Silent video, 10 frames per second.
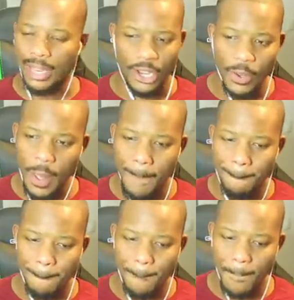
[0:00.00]
I knew
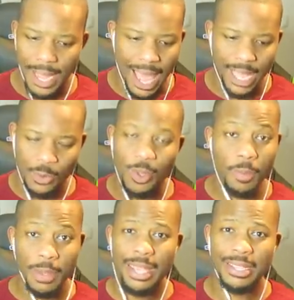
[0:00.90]
it. Guys, we're
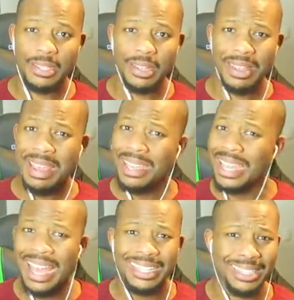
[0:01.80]
the beast.
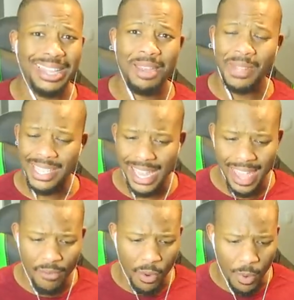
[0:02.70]
Guys, it's time to take
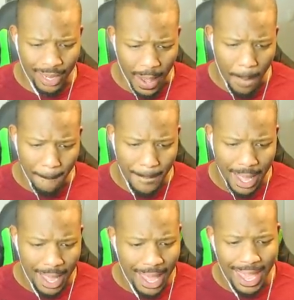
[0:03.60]
everyone out.
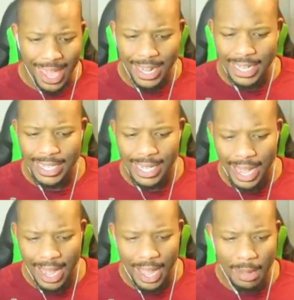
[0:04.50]
It is
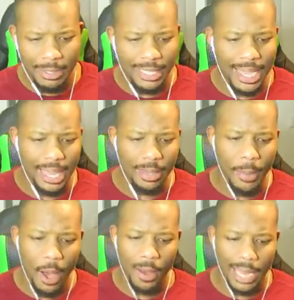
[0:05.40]
time to take
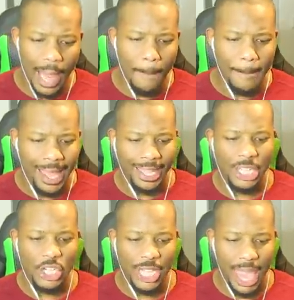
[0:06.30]
them all out.
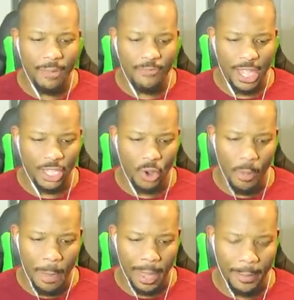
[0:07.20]
Get your game face
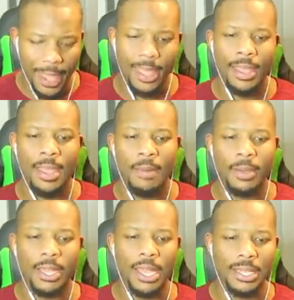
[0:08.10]
on, Big B,
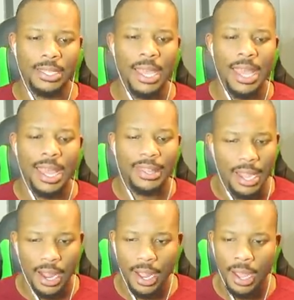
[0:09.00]
because
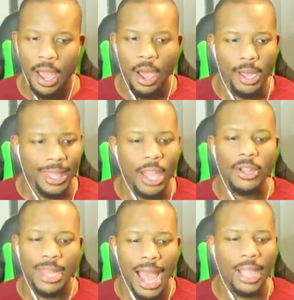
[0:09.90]
they're they
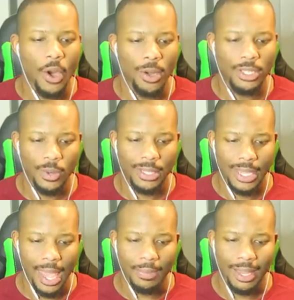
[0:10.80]
are not going to
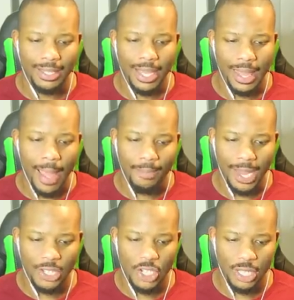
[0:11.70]
escape. Let's say that. Let's